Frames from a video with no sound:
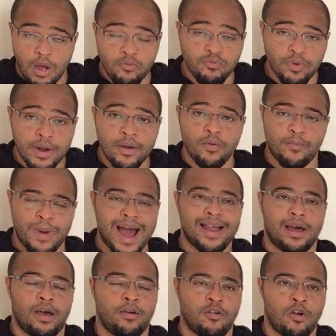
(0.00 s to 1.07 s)
a real,
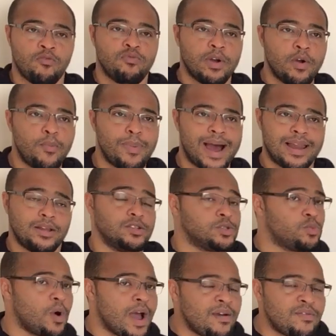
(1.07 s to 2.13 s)
a, a real balance,
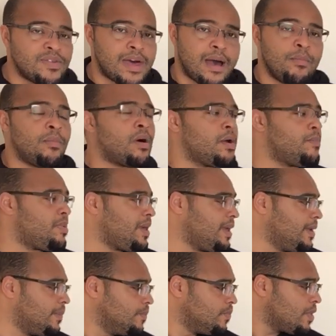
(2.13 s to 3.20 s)
whatever that might
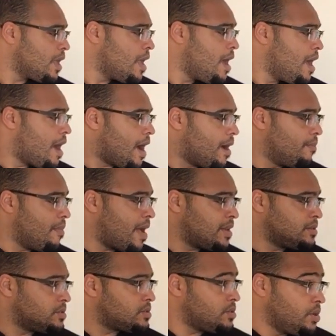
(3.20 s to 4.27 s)
be. Um,
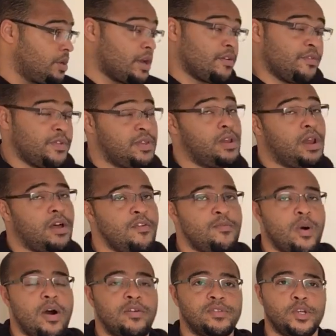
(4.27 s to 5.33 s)
and, you know, for the life
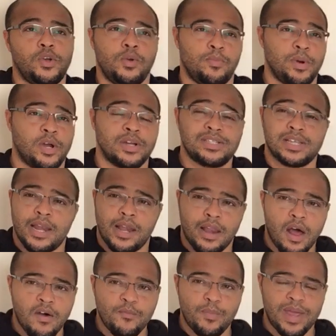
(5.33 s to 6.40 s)
path too, because they
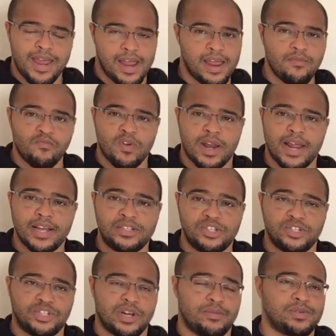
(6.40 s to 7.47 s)
love being in
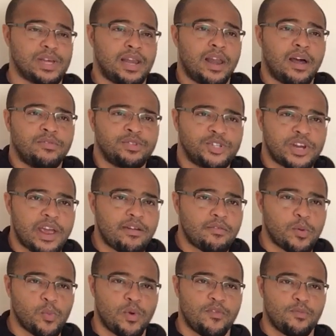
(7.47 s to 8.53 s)
relationships, they love
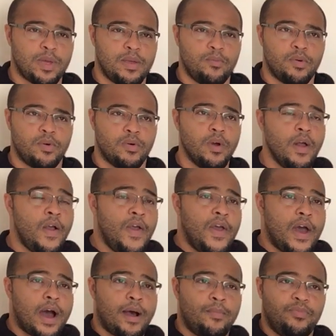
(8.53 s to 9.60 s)
sharing with people,
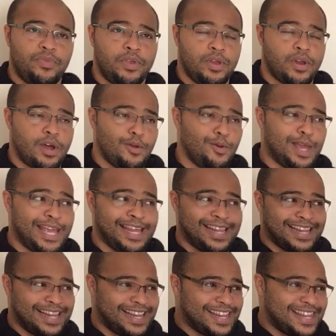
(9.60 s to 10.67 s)
um, you know,
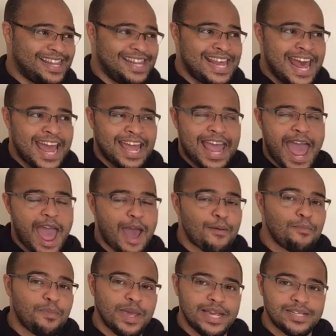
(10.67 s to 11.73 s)
there
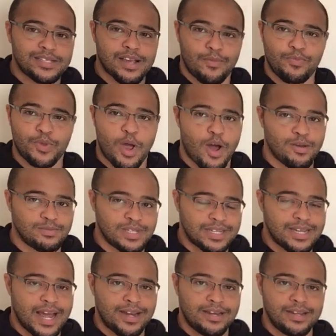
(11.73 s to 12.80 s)
can be sometimes a
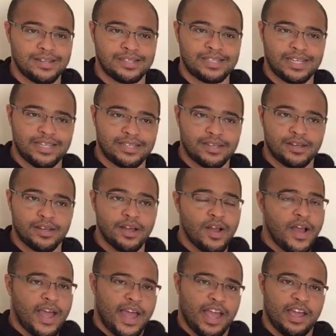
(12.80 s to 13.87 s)
tendency to,
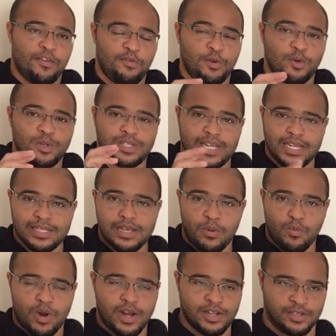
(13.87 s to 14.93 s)
if you see
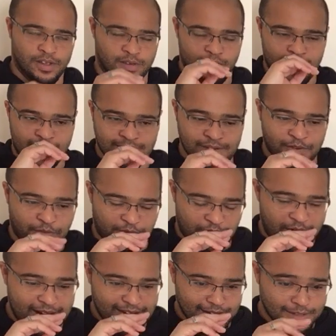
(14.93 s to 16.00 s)
someone as a, as a
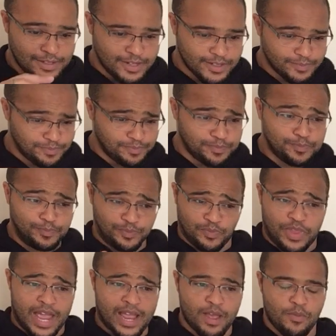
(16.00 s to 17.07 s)
friend,
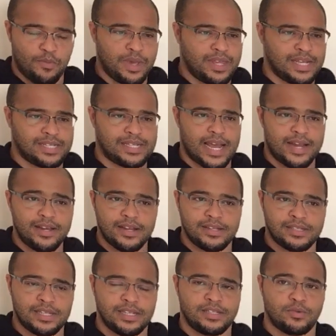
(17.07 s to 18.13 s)
there can be this
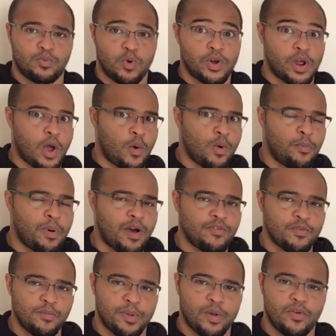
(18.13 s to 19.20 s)
tendency to want to go
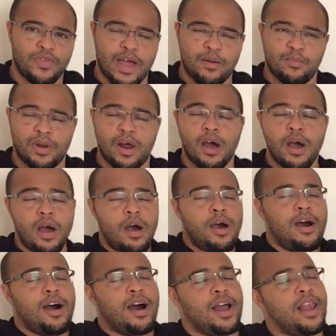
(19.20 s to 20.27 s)
above and beyond that and be like,
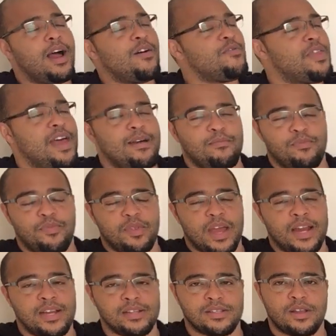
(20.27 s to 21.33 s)
I love them.
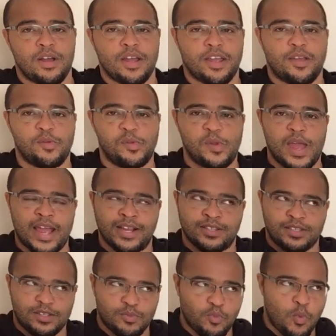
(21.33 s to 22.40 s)
And it's like,
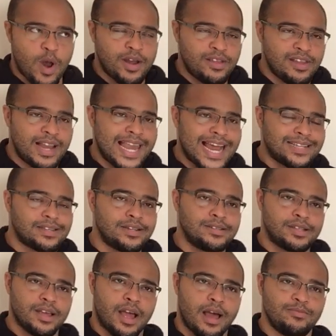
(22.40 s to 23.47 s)
it's one of the
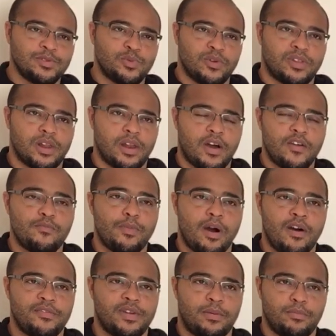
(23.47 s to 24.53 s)
lessons that comes with the life
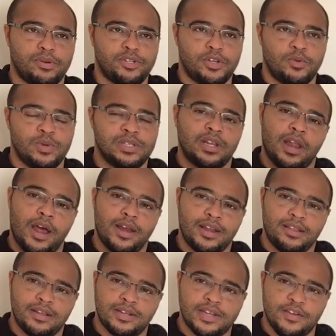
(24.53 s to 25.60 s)
path number two is
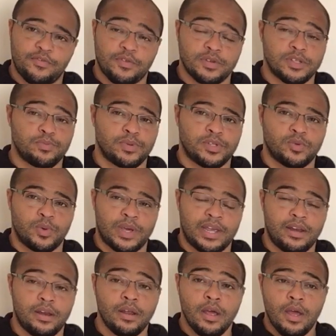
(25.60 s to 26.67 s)
learning the difference
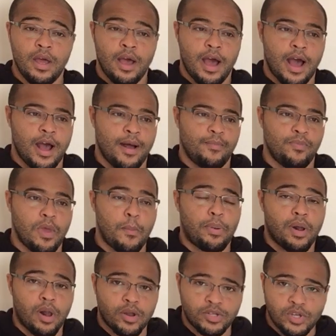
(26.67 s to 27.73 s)
between um,
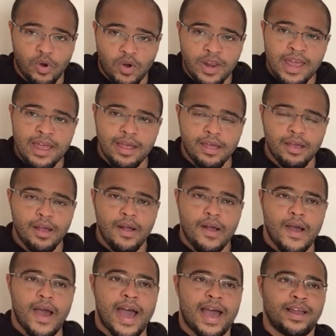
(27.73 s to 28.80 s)
platonic
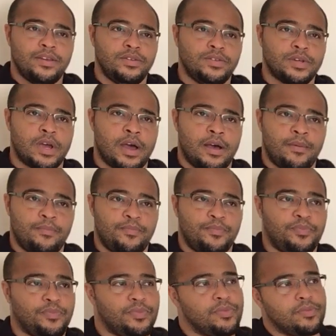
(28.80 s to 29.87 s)
and
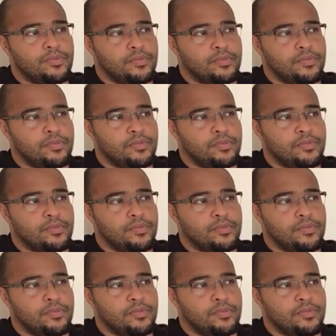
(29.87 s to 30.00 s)
um,